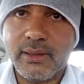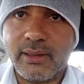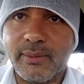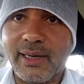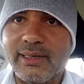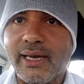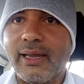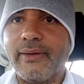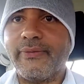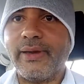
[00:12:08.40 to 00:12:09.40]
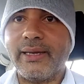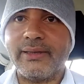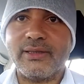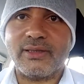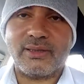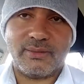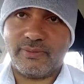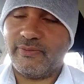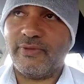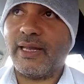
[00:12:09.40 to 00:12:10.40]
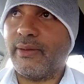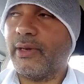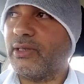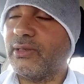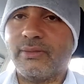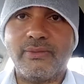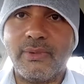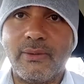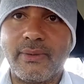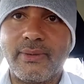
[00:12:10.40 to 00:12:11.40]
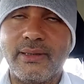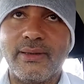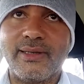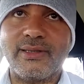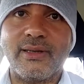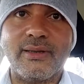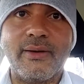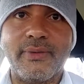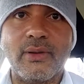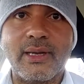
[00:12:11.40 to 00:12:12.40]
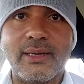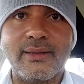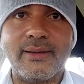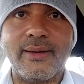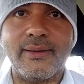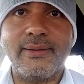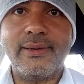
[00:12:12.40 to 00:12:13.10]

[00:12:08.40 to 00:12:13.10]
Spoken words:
The Mandela effect is very much well interested, and have a look into that.